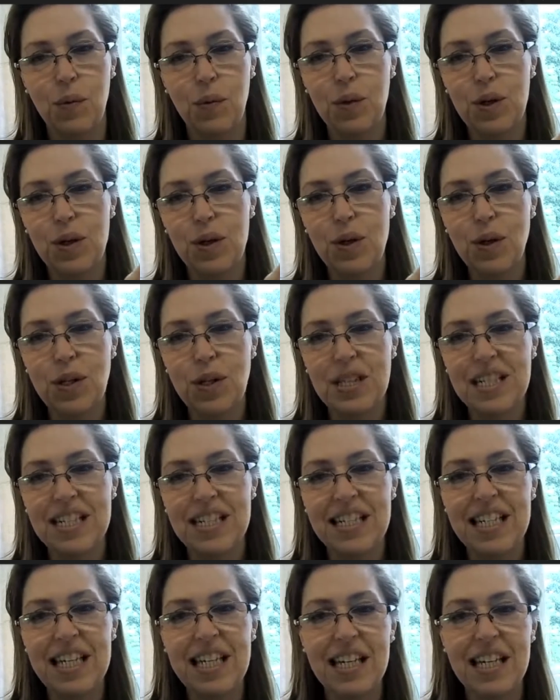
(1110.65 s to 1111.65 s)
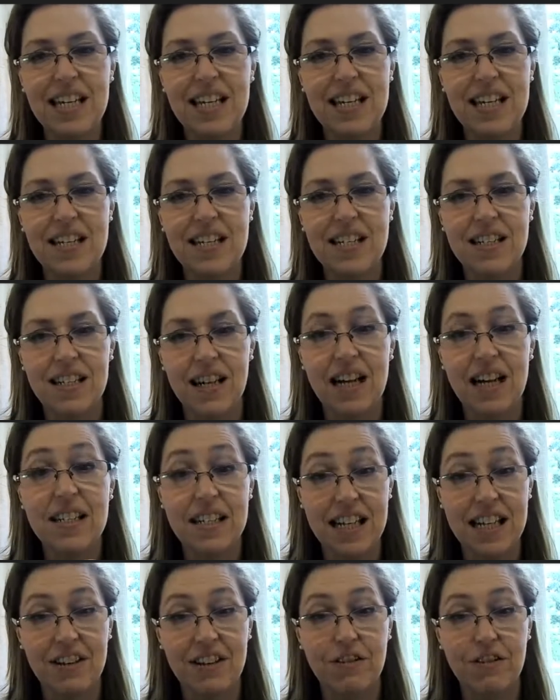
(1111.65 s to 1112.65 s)
What you can see is
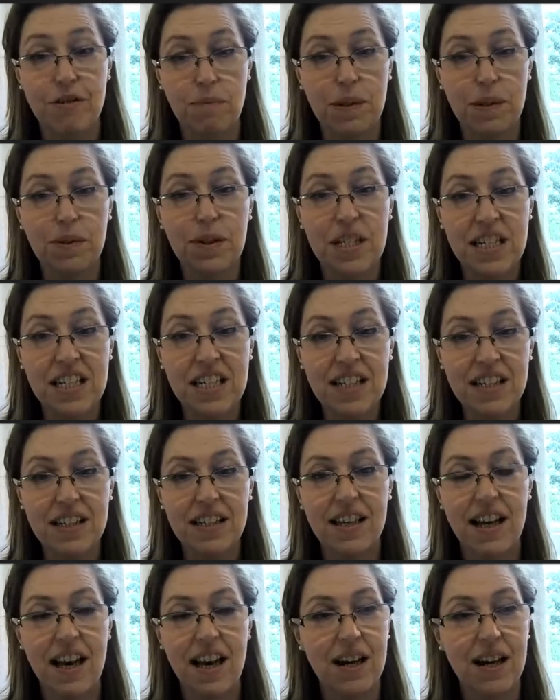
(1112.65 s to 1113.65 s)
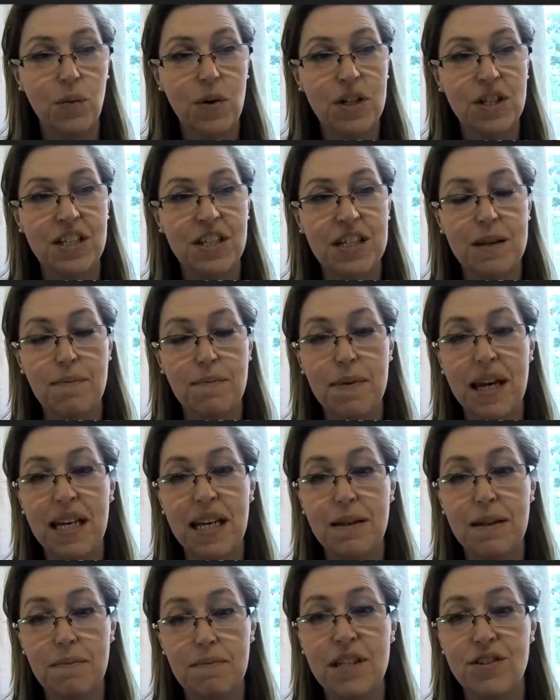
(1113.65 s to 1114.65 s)
South Building, which is the
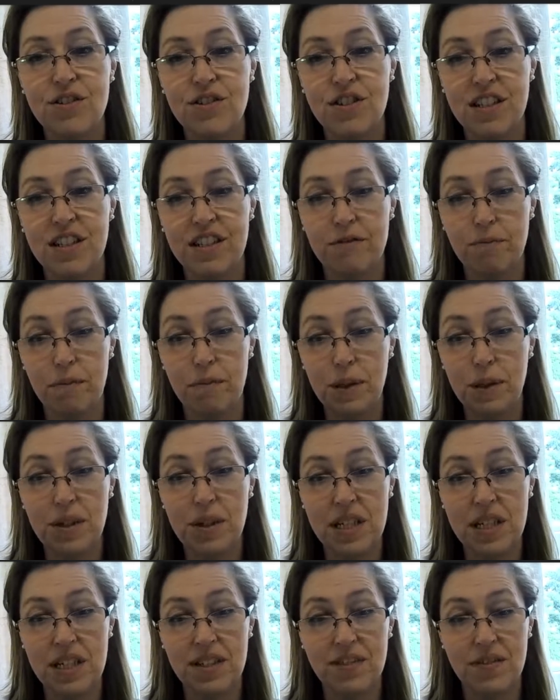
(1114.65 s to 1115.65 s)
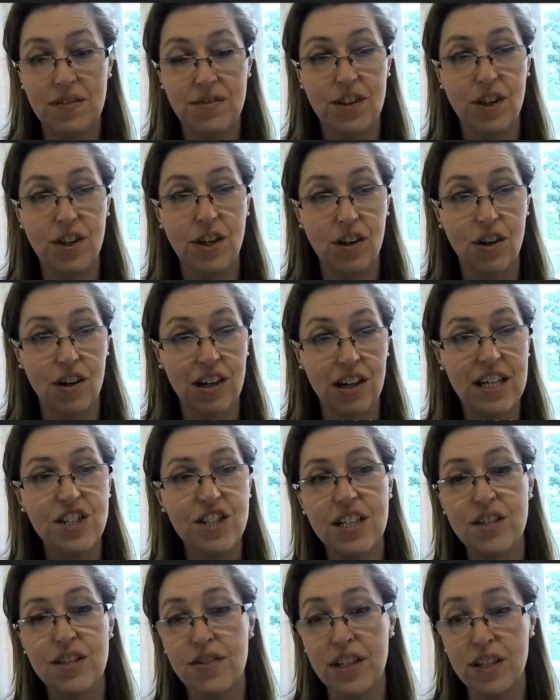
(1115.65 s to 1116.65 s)
main administrative building of the
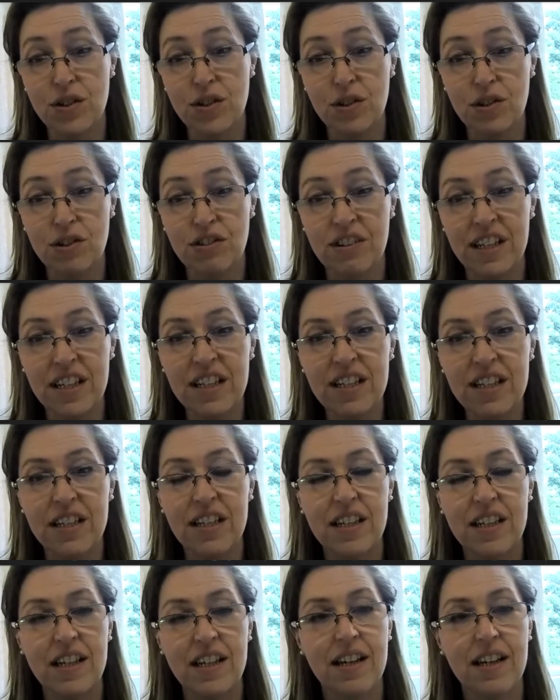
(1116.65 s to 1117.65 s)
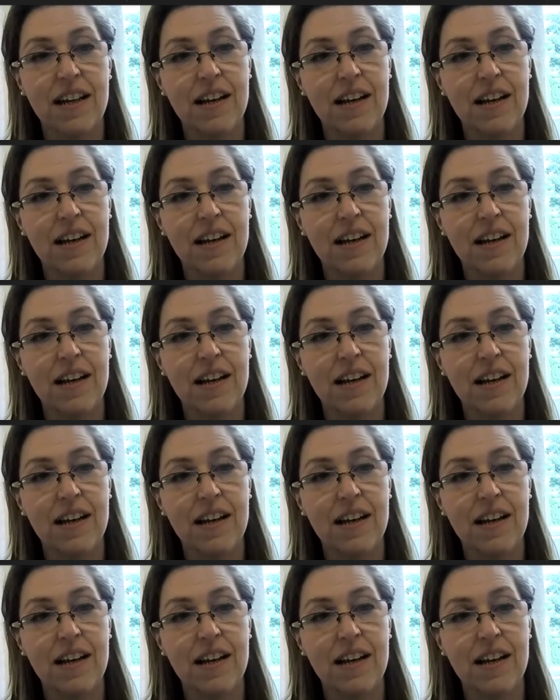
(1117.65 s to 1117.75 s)
college. It's Victorian.